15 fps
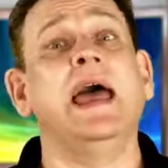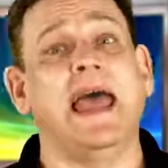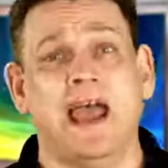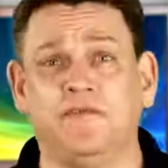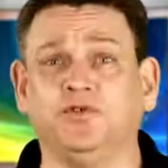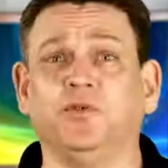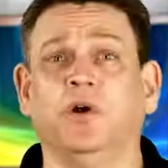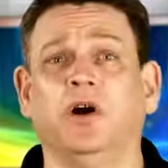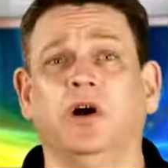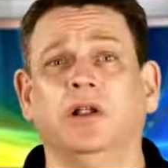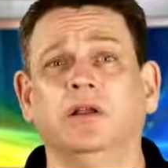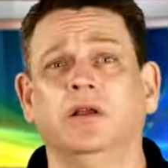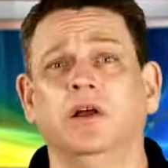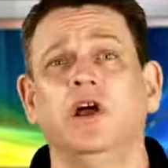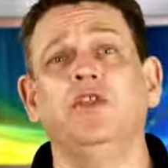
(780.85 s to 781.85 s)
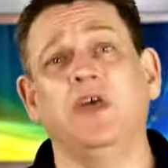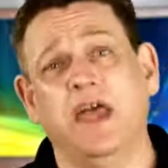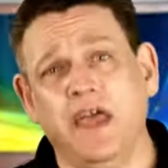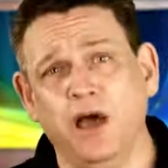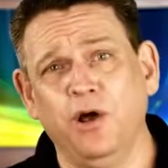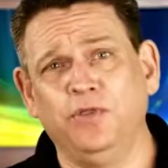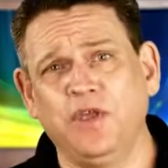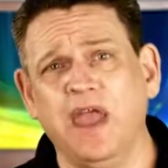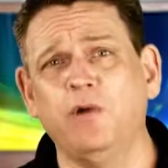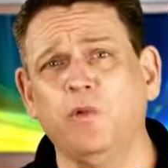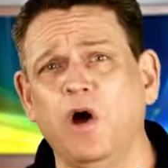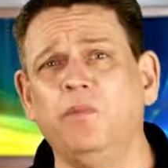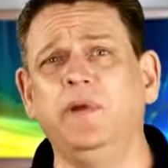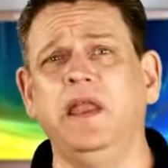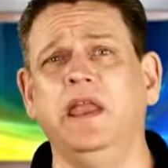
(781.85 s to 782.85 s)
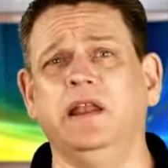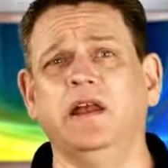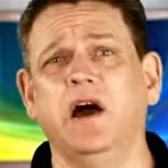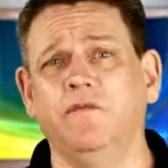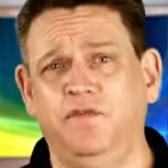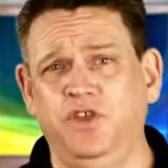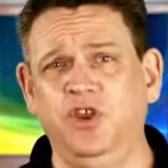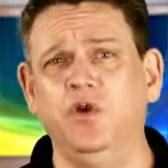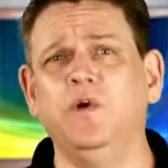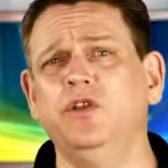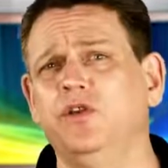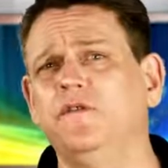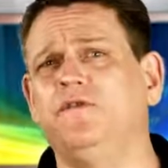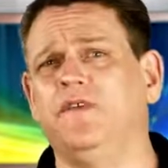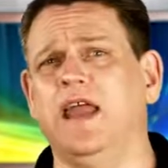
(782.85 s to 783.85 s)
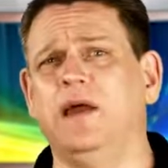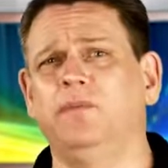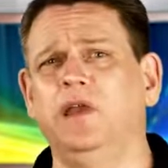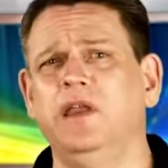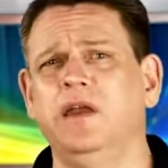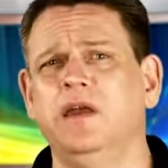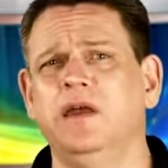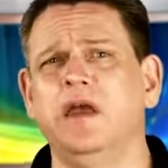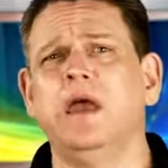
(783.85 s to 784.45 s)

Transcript: After all, the health and well being of you and your family